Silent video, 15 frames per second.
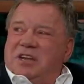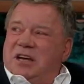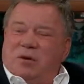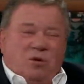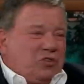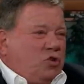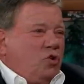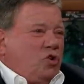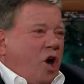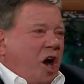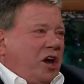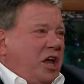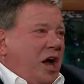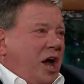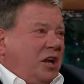dinner with two
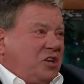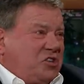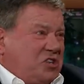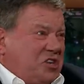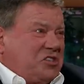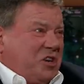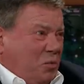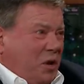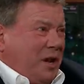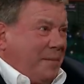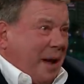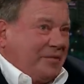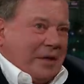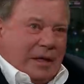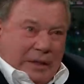cardiologists. I said, "What
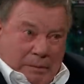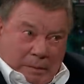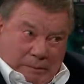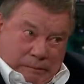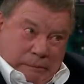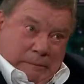about that?" They went,